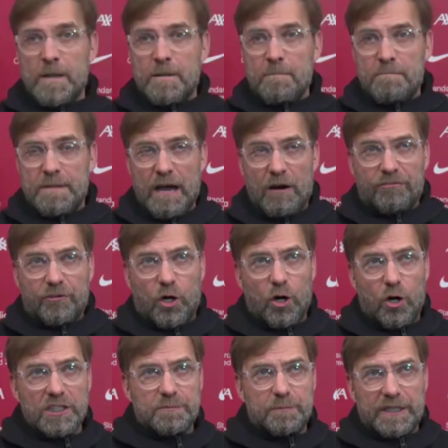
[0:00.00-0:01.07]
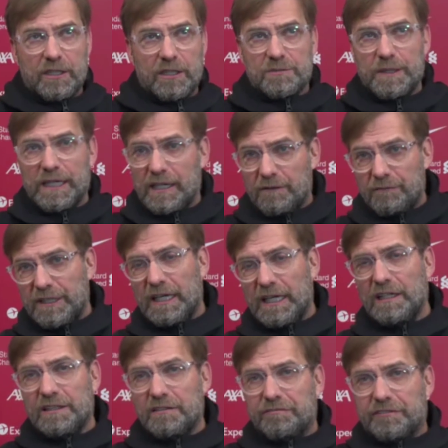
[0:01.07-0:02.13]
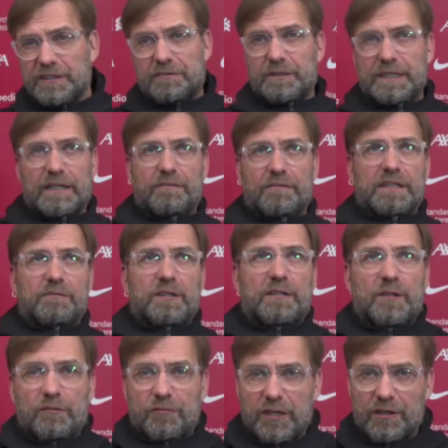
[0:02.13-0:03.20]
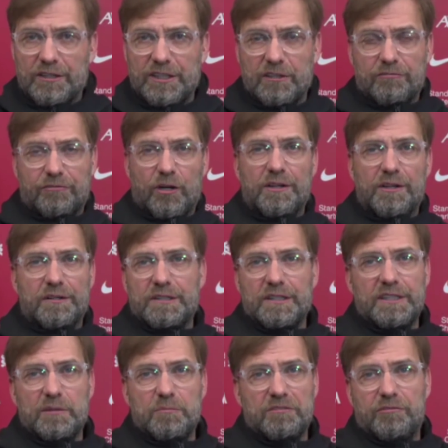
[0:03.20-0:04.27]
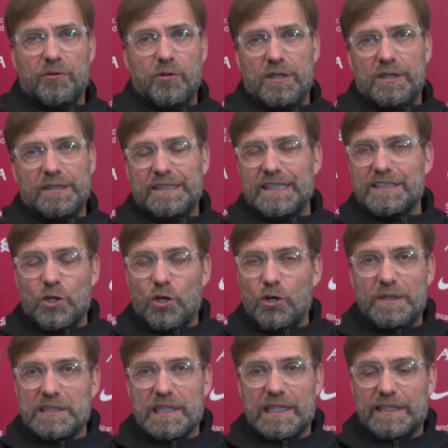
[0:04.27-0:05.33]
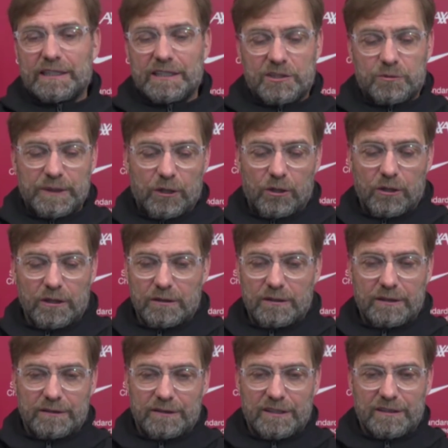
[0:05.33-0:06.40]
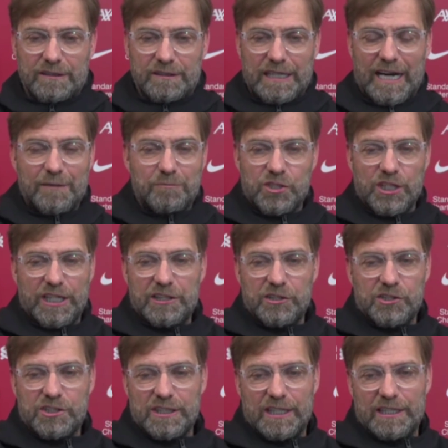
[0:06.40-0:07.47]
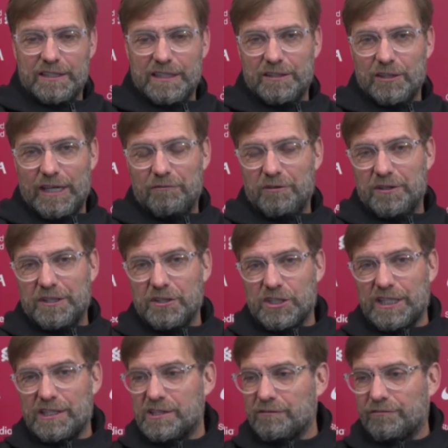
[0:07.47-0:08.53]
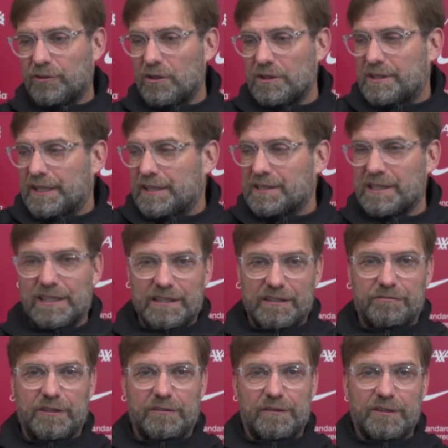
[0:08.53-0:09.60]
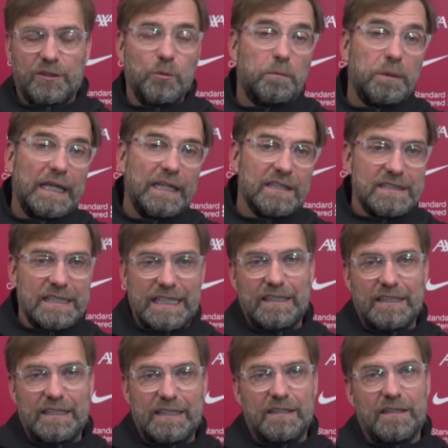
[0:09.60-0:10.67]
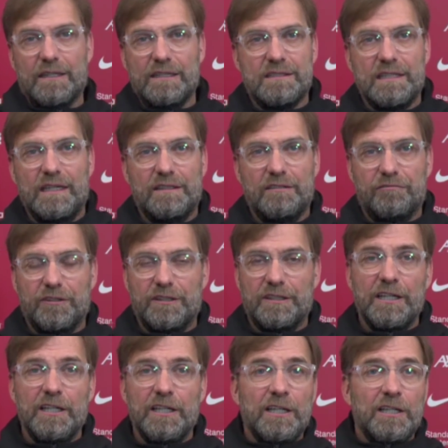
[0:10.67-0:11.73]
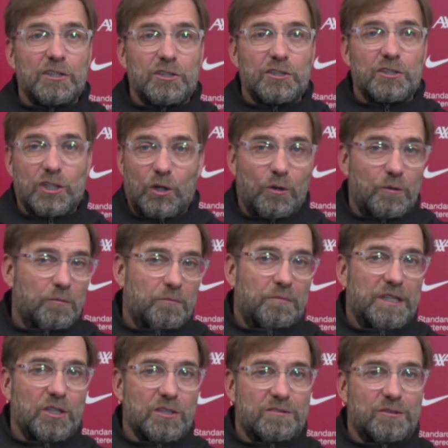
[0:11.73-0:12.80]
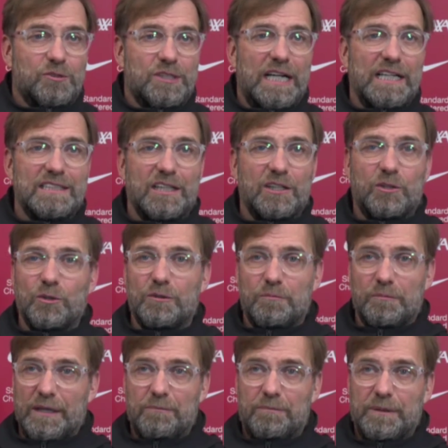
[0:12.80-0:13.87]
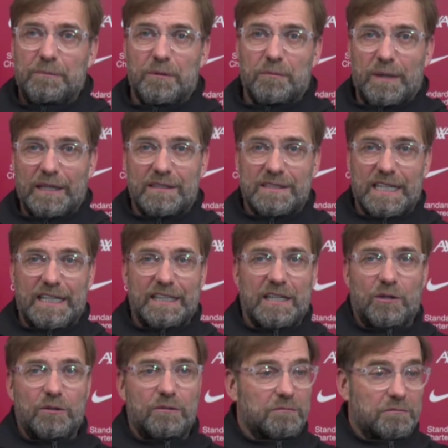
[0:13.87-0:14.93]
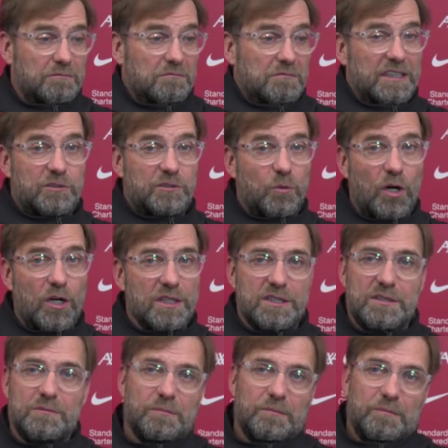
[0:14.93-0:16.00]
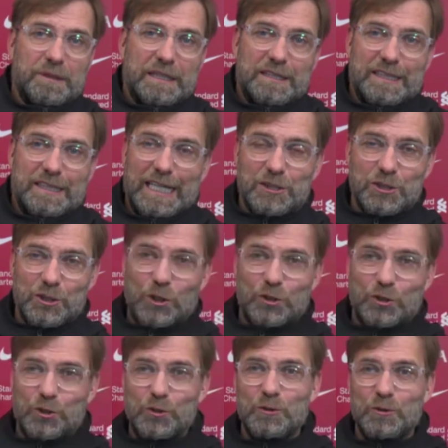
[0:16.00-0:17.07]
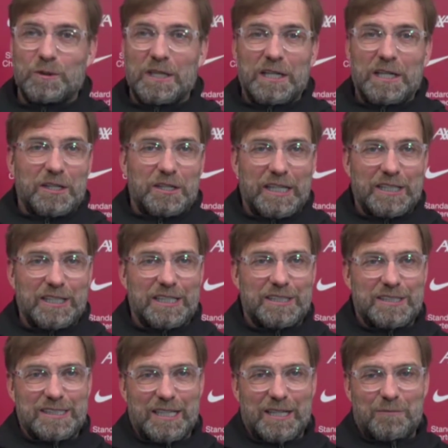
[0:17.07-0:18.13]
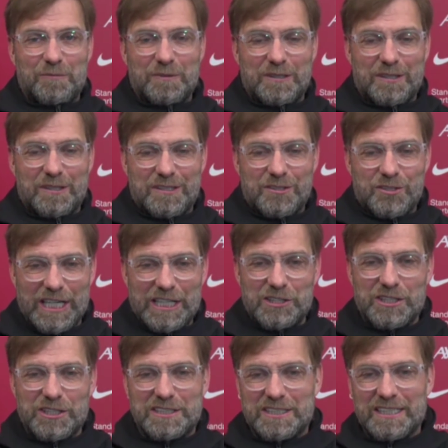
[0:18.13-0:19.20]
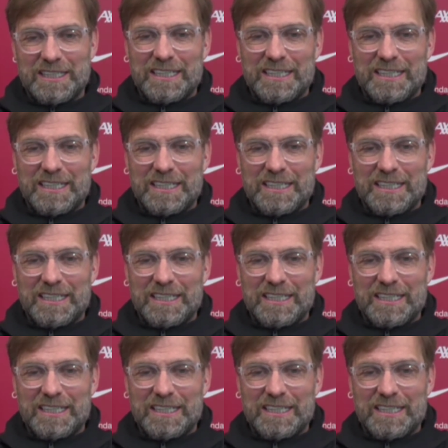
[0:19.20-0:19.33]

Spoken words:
Now, of course, because we are different. We are further the year before. It's always like this. We all, the time change and everything changed. Of course, things are different. New players in, things are different. So because the results aren't good, people might say now, it's worse, but that's not true. I think it's changes.